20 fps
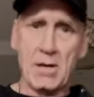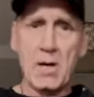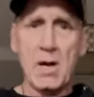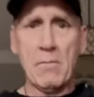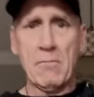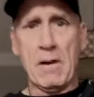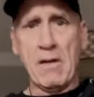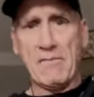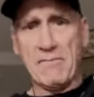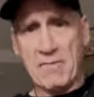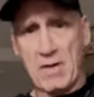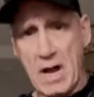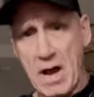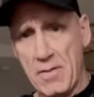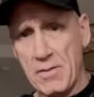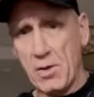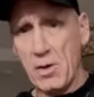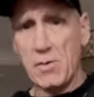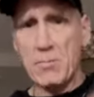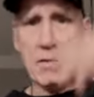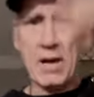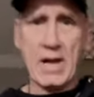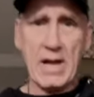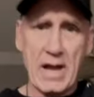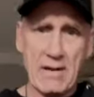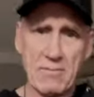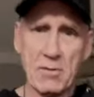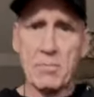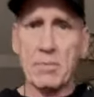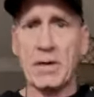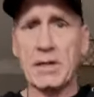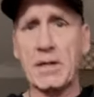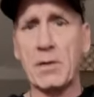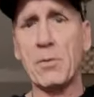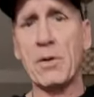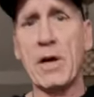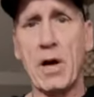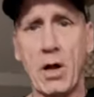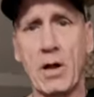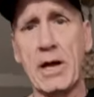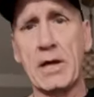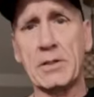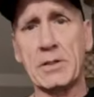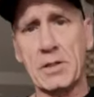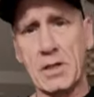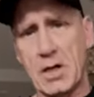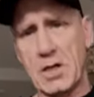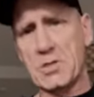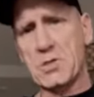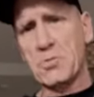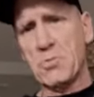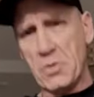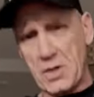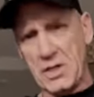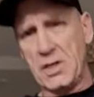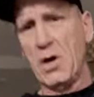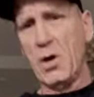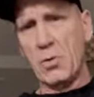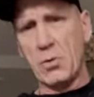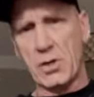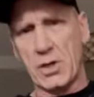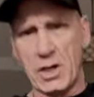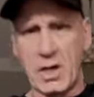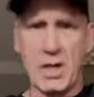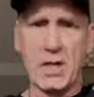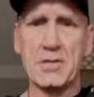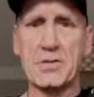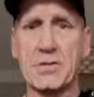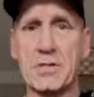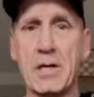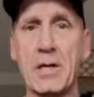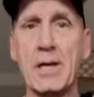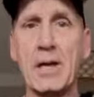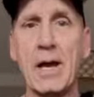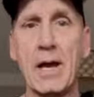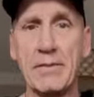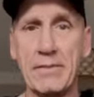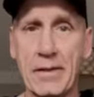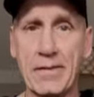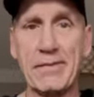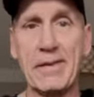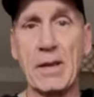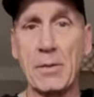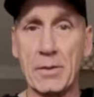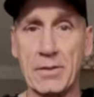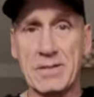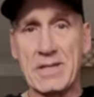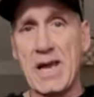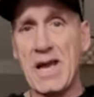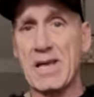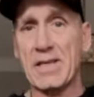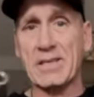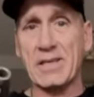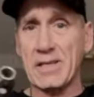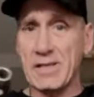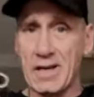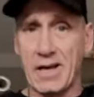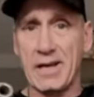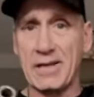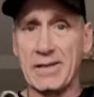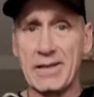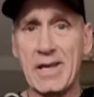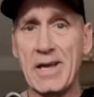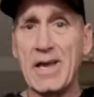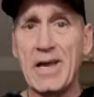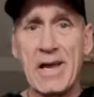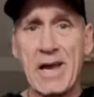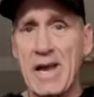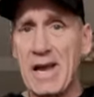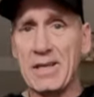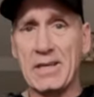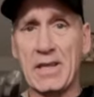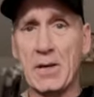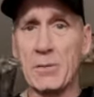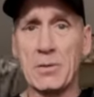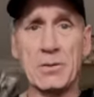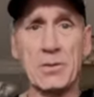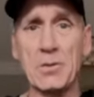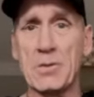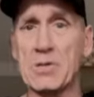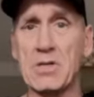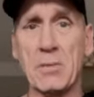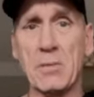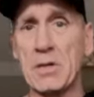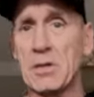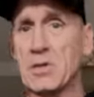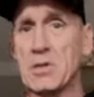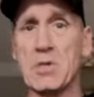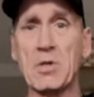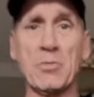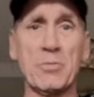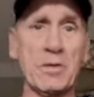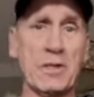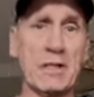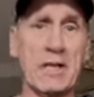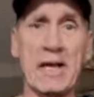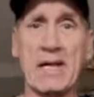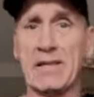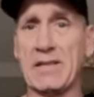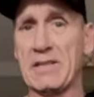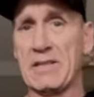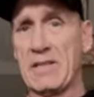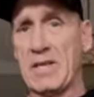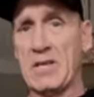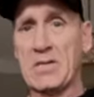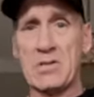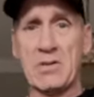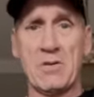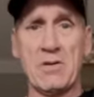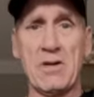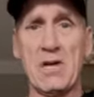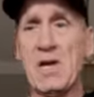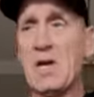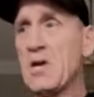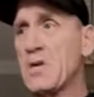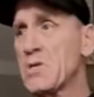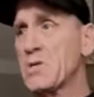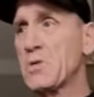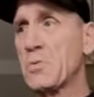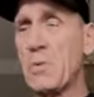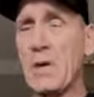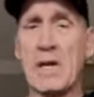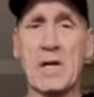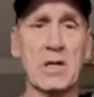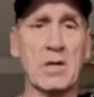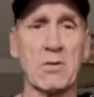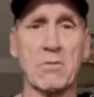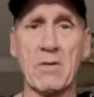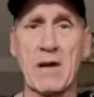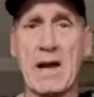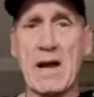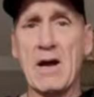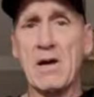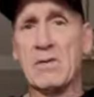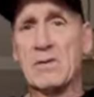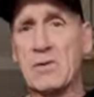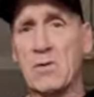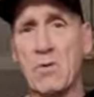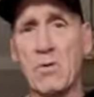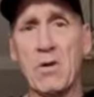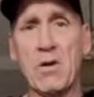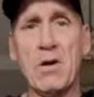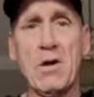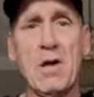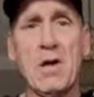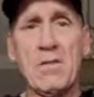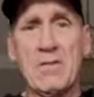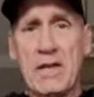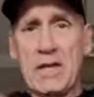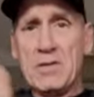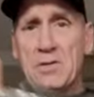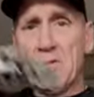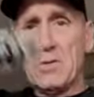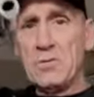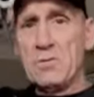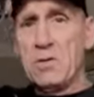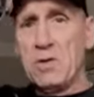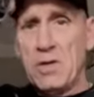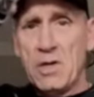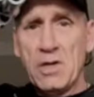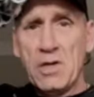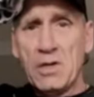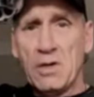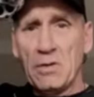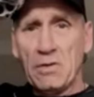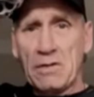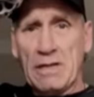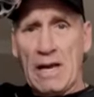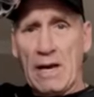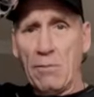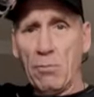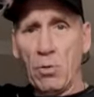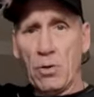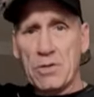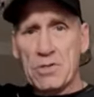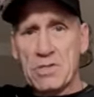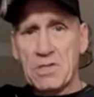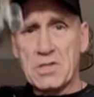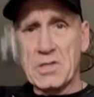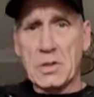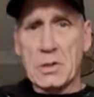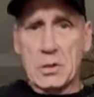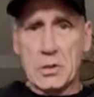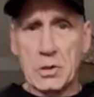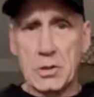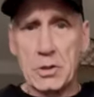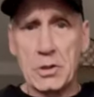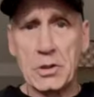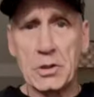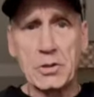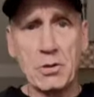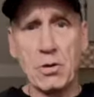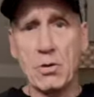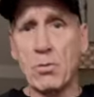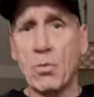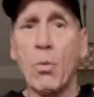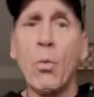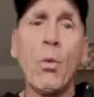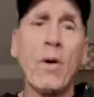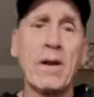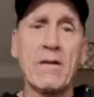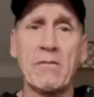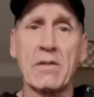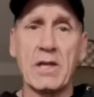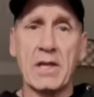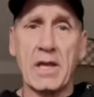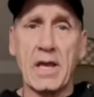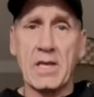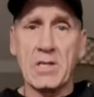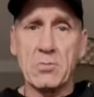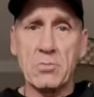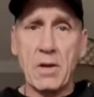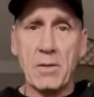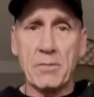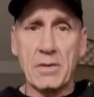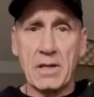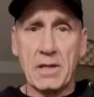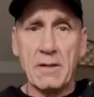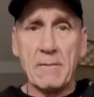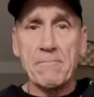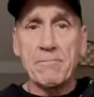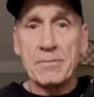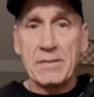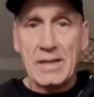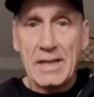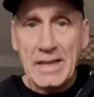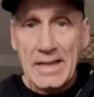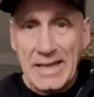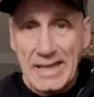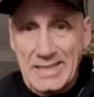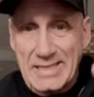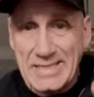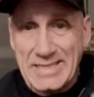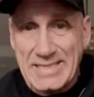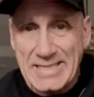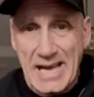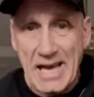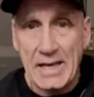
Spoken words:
my father, my everybody, we all had guns. We know guns. And then they would take the gun and they would do something stupid like this or swing it around or they'd do, you know, Cowboys in the Hood or whatever the case may be. It's not